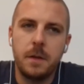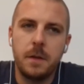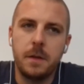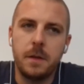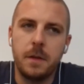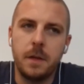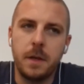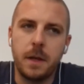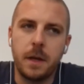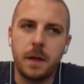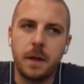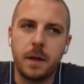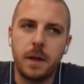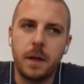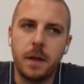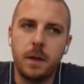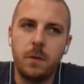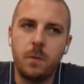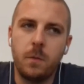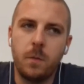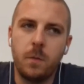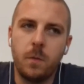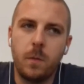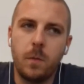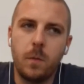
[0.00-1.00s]
Yeah,
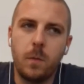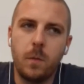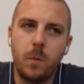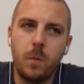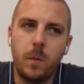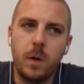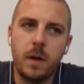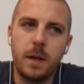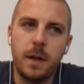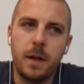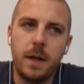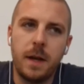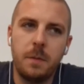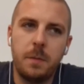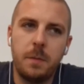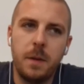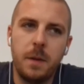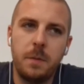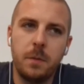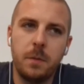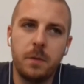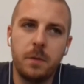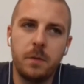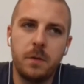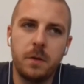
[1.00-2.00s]
and what a lot of
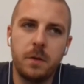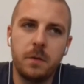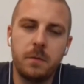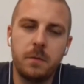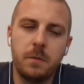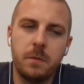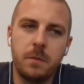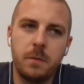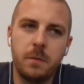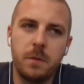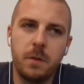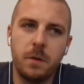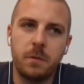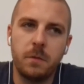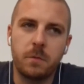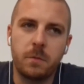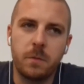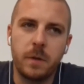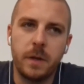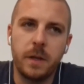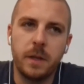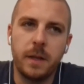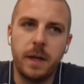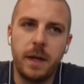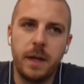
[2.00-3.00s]
people don't
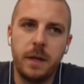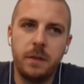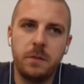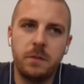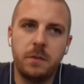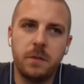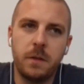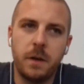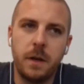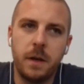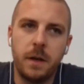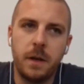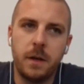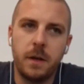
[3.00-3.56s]
realize,